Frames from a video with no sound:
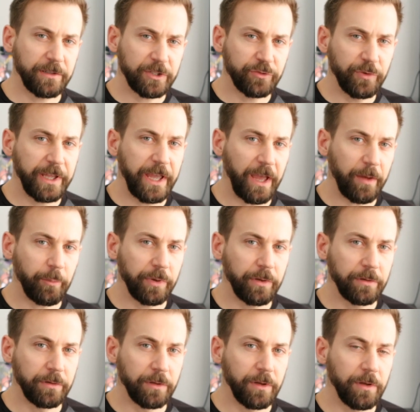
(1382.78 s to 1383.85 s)
let's recap.
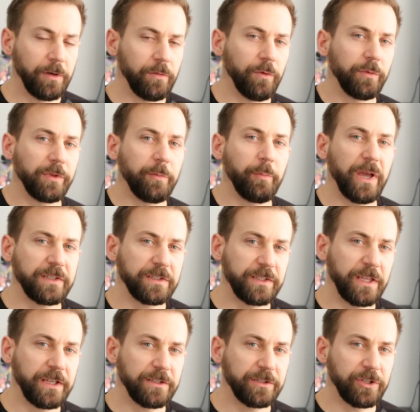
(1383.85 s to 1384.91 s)
What were the best
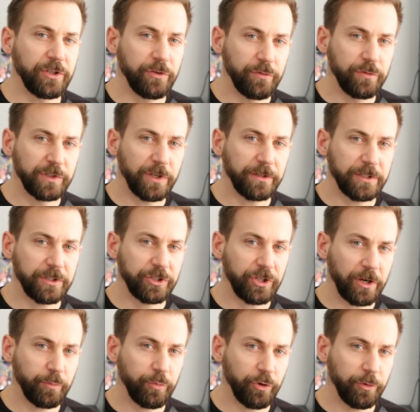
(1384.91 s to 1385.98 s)
things to use on this
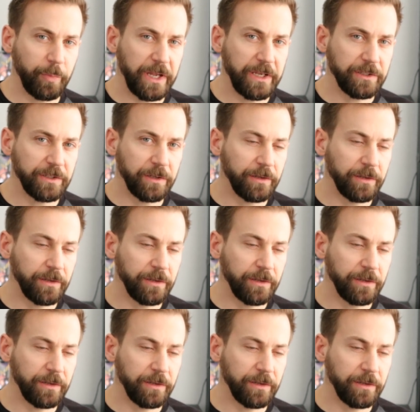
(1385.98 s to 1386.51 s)
chalkboard paint?